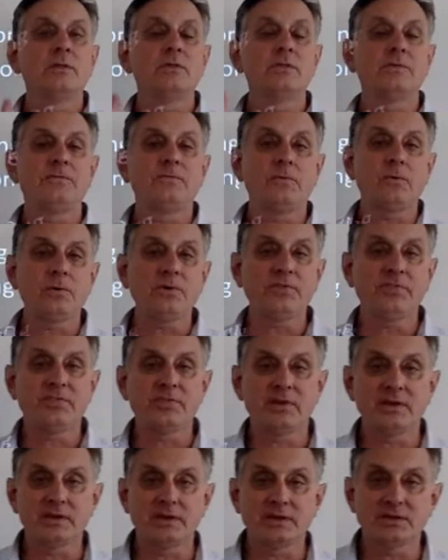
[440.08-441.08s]
The 4th
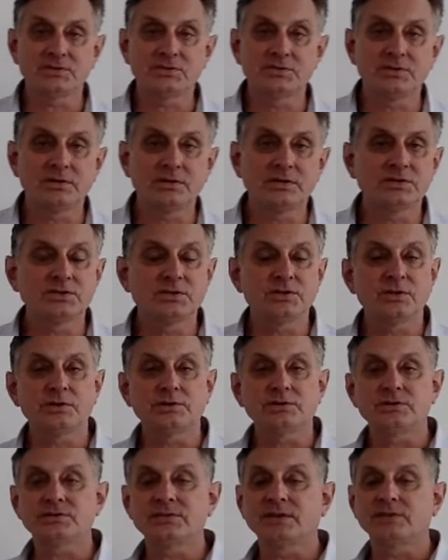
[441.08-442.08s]
thing is you need to know
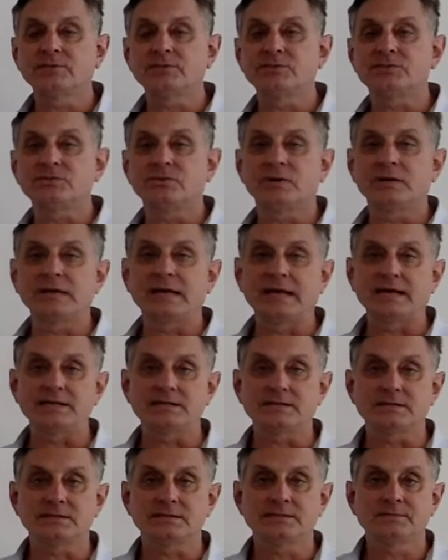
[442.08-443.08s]
your 7 strong
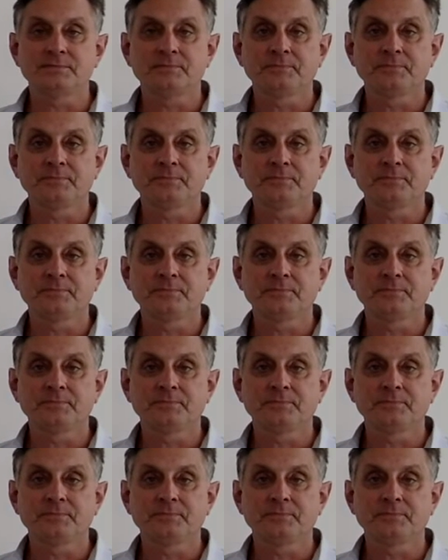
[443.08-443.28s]
acids.